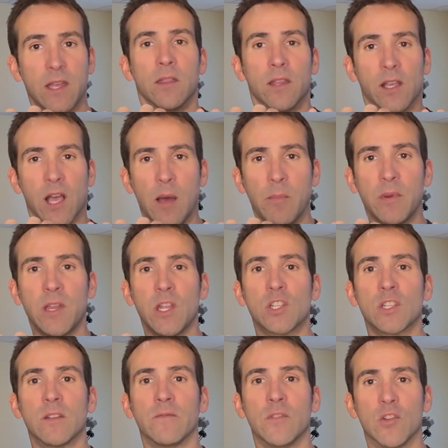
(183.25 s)
The
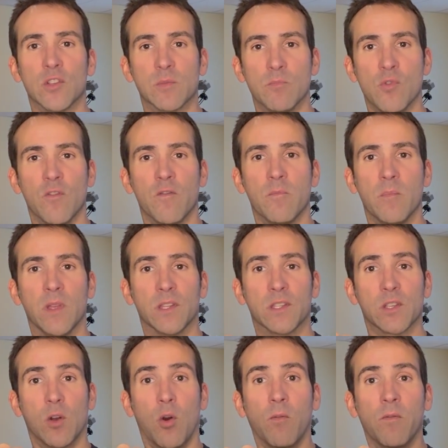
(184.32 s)
combination of those movements
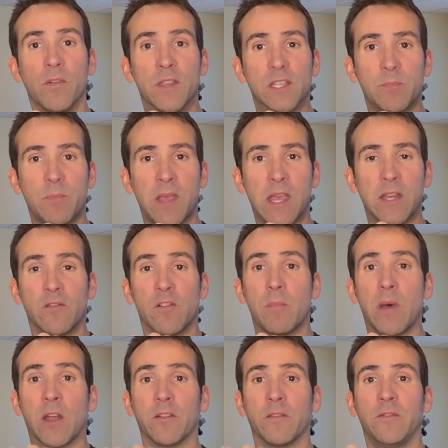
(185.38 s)
over the span of
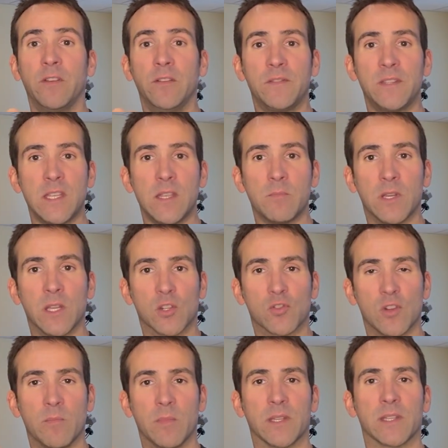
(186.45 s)
about a 15-minute
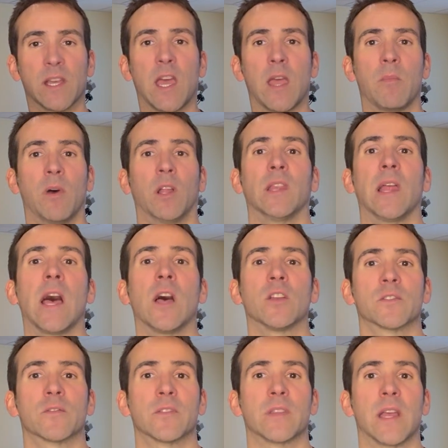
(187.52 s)
treatment time allows
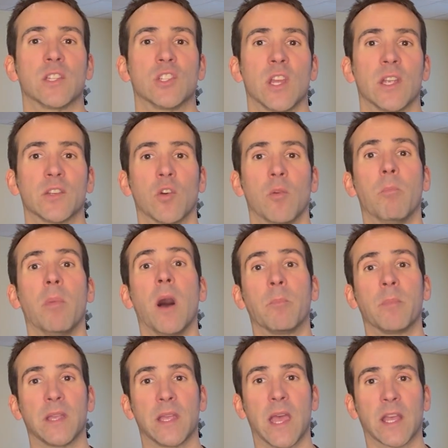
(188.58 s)
for that gentle
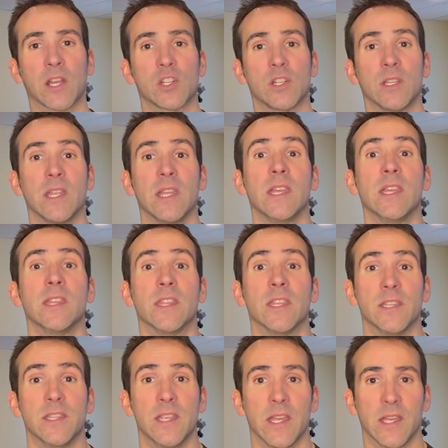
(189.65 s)
pumping action in the
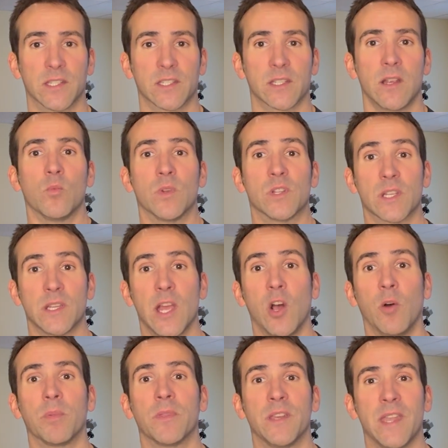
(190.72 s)
disc, which can
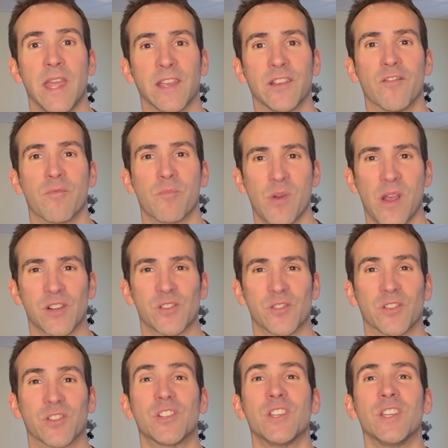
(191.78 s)
help the negative pressure
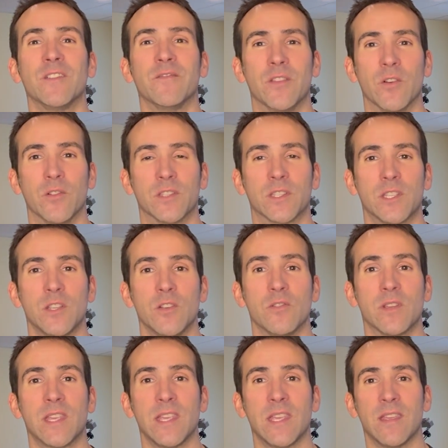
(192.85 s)
achieve those two
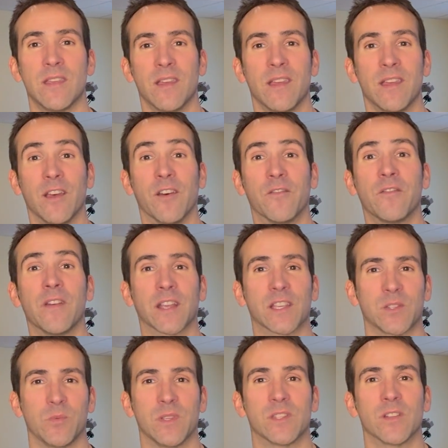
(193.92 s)
key effects
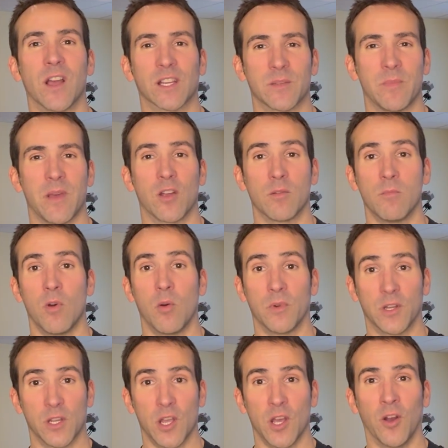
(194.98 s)
that we talked about a moment
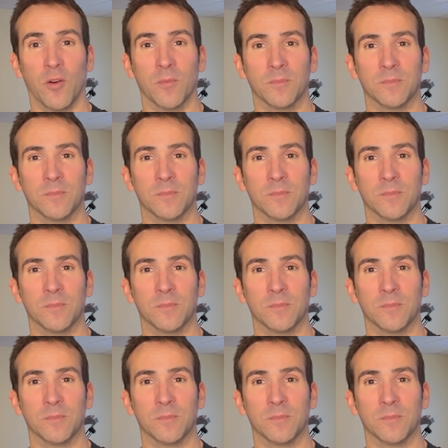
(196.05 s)
ago.